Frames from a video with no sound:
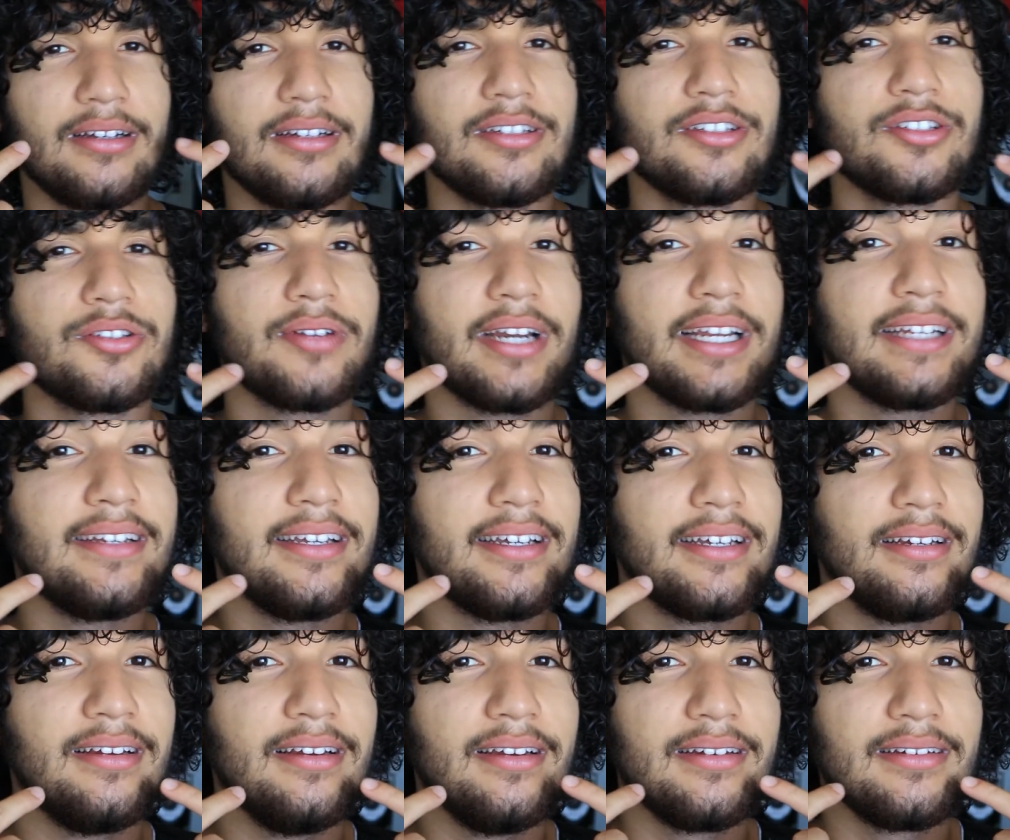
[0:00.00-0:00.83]
So what I
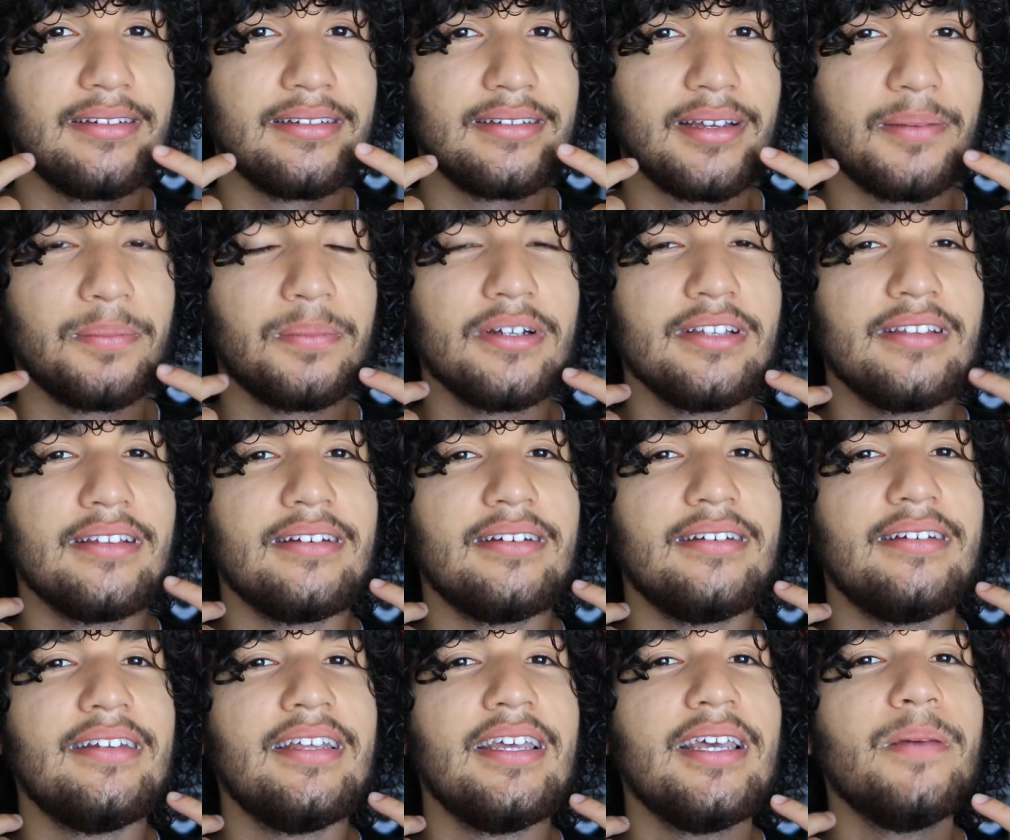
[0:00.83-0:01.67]
did is I put the
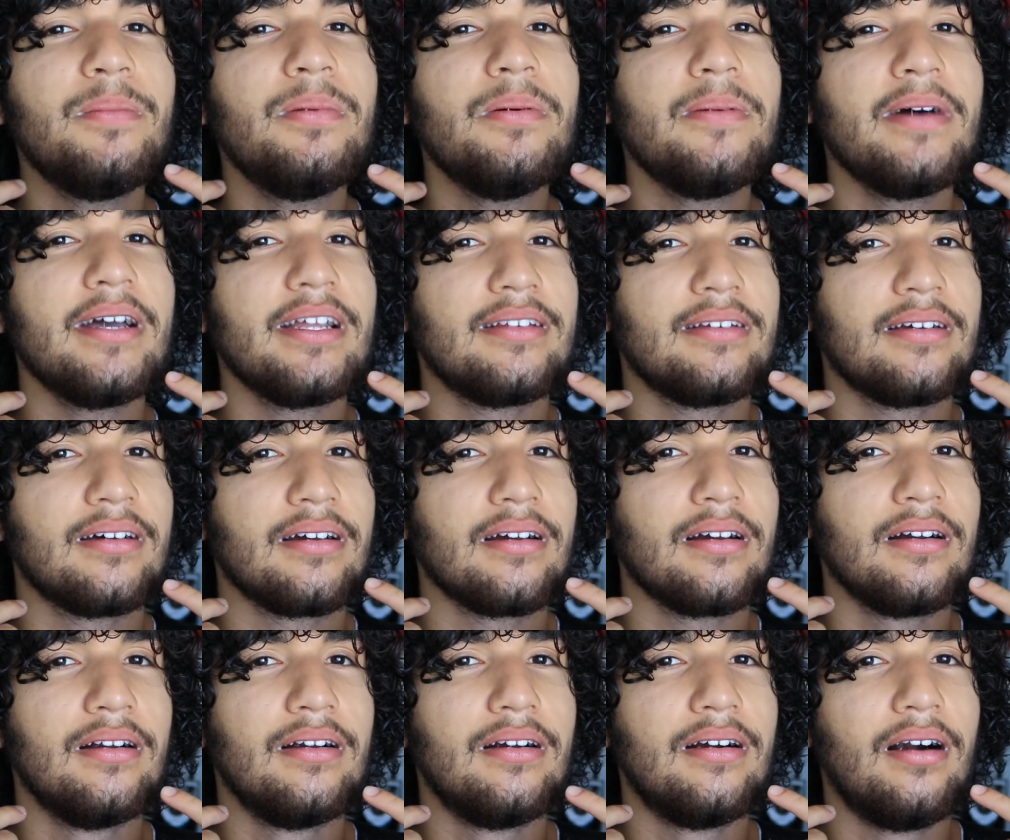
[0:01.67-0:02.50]
tip of my
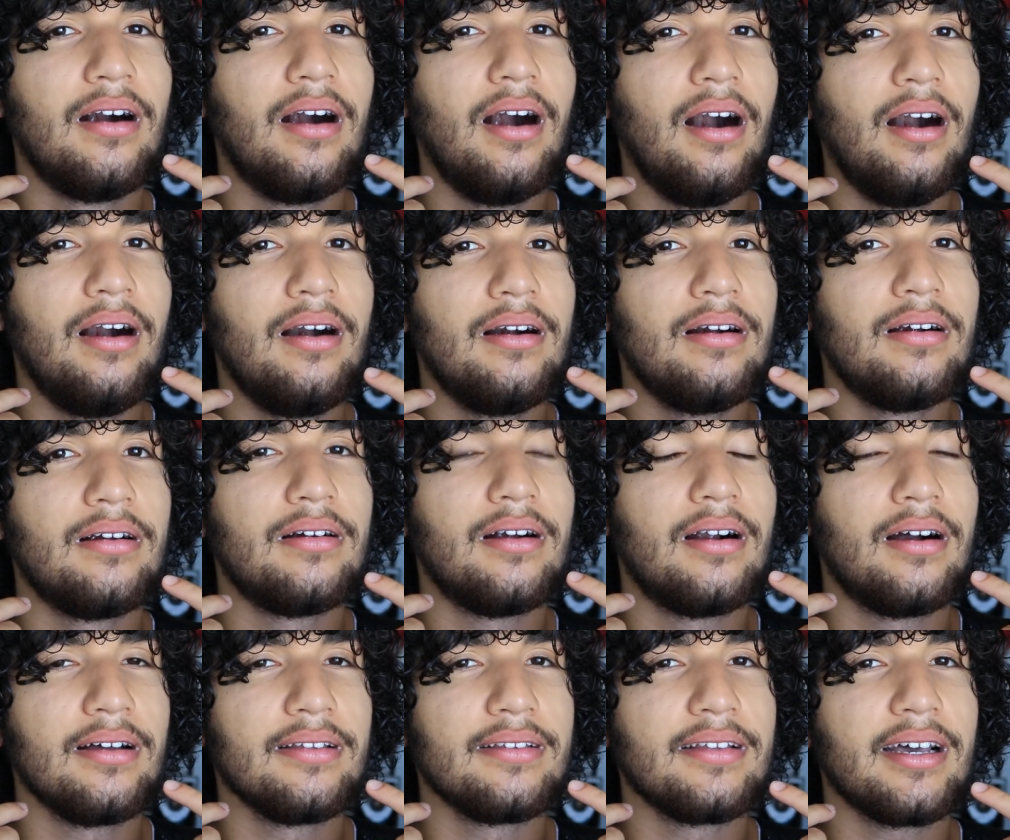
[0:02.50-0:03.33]
tongue
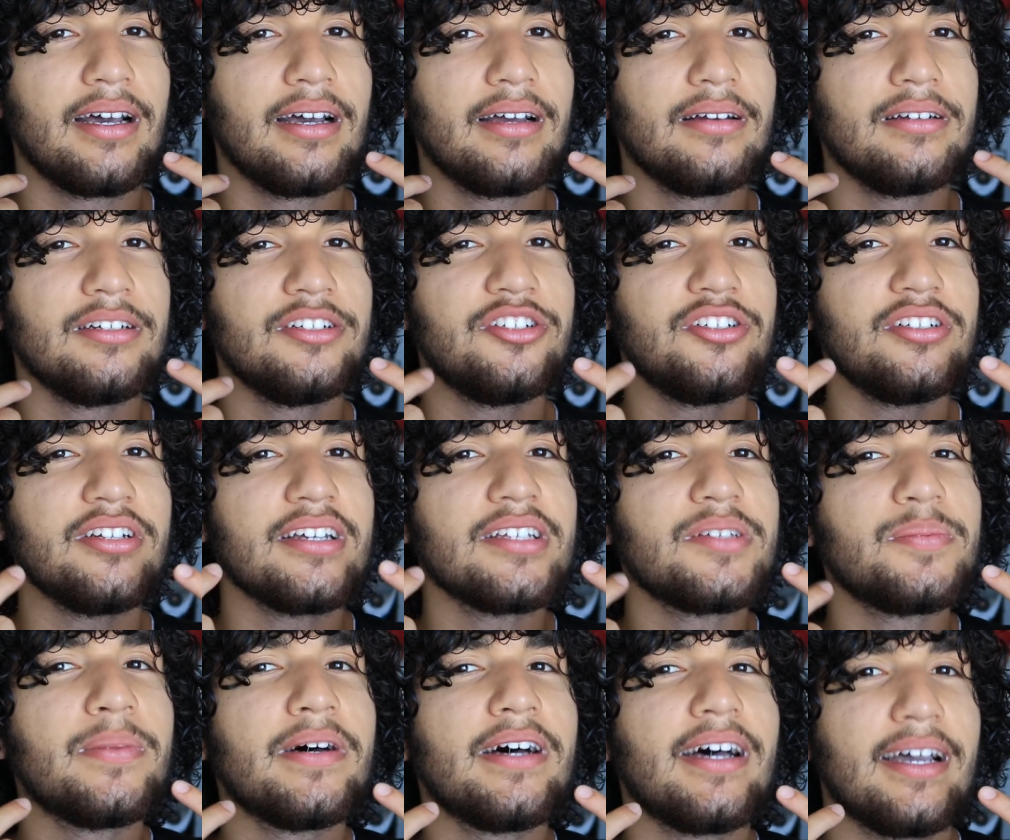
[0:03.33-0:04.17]
on that,
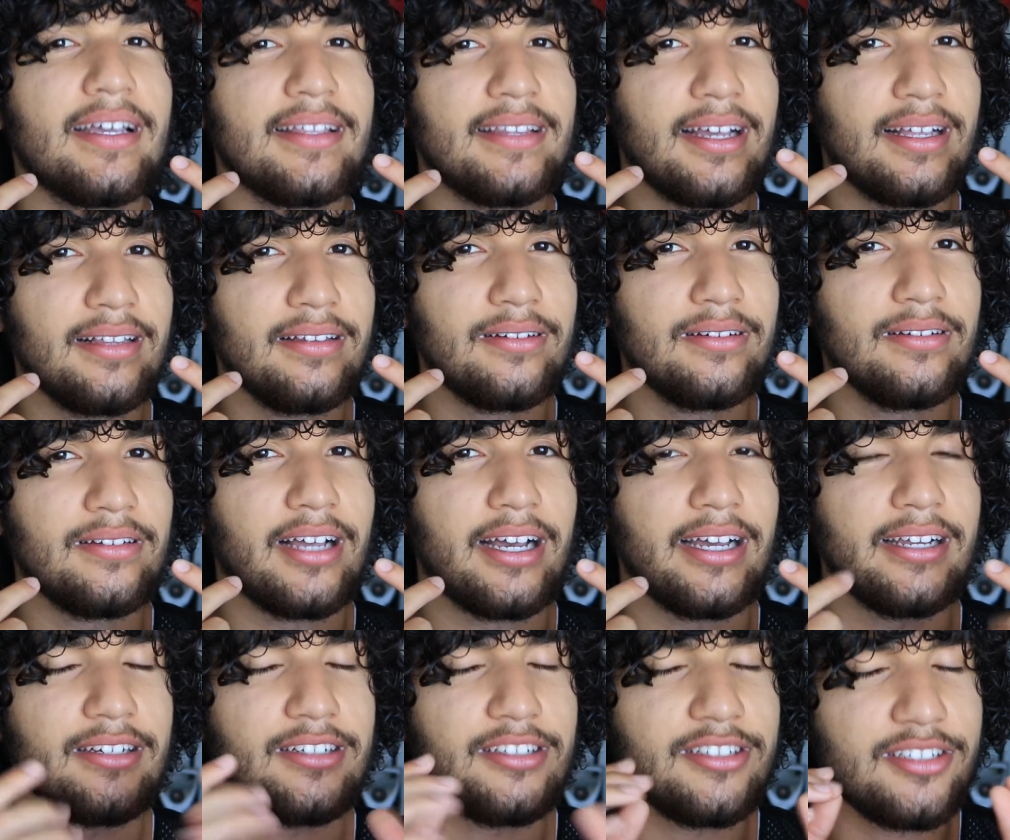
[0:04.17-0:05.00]
just behind that little
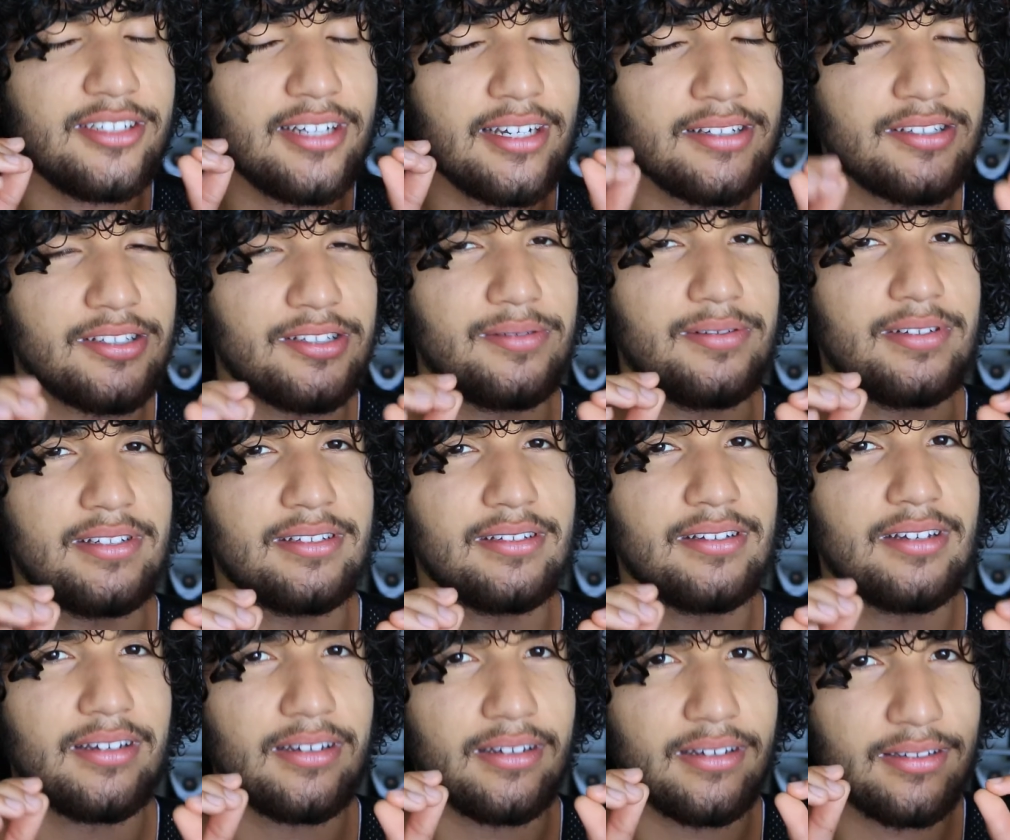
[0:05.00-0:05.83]
line, just so
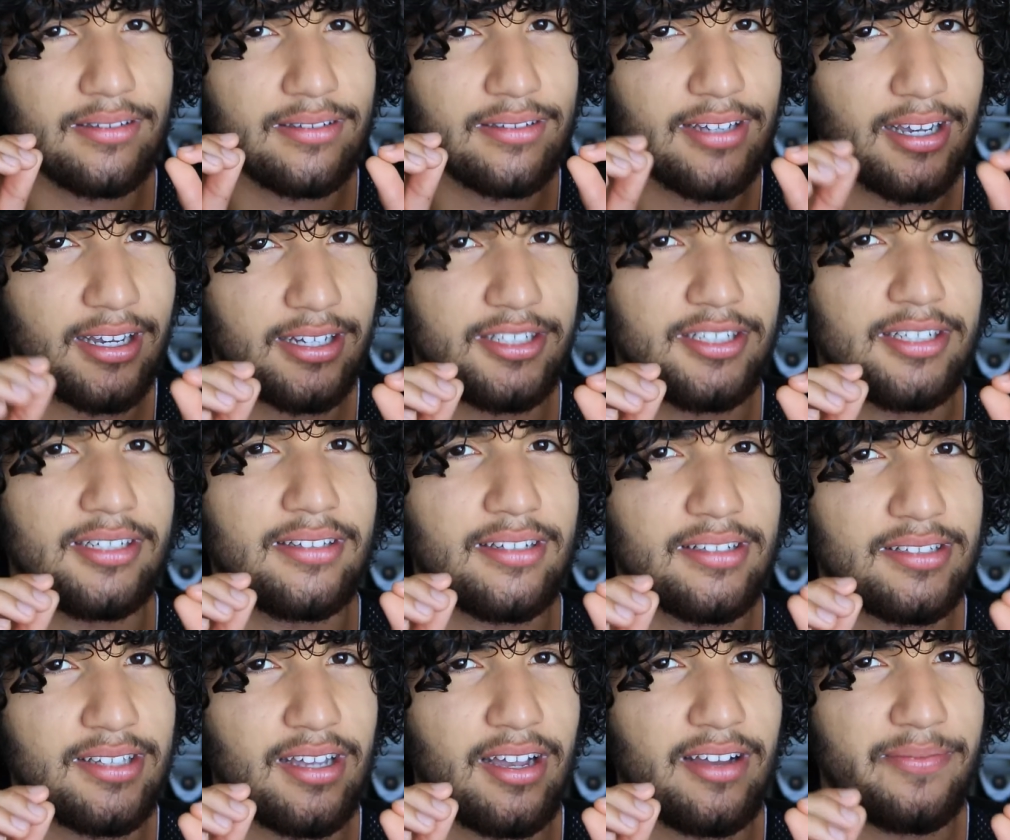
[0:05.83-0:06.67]
it's touching
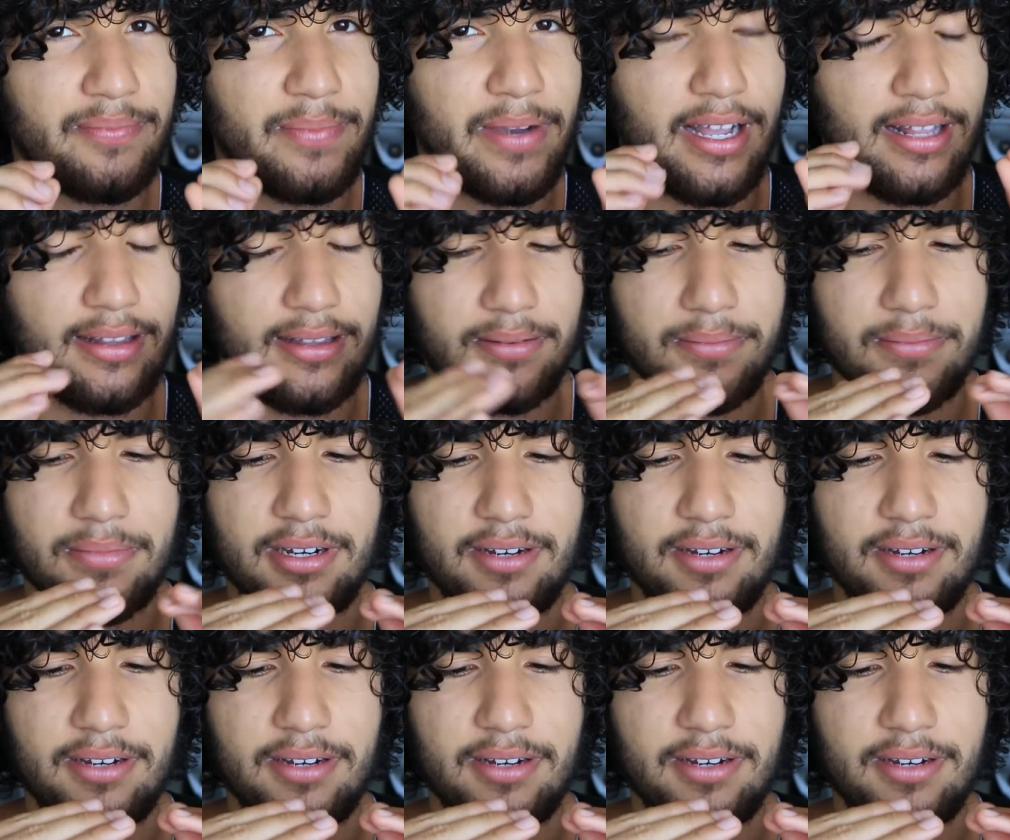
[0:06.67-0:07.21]
the soft palate.